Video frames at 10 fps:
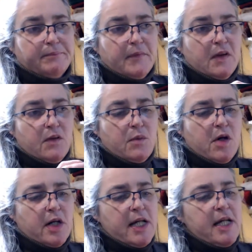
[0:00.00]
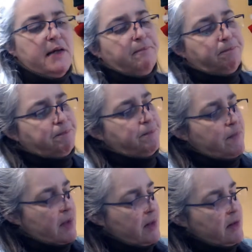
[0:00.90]
It's wonky.
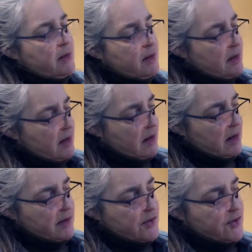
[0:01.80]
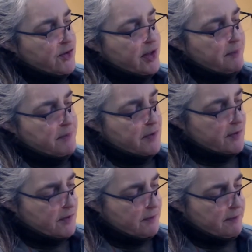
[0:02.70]
All the
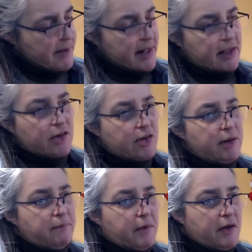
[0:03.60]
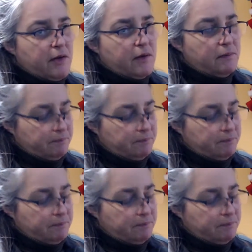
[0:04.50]
stripes match up though,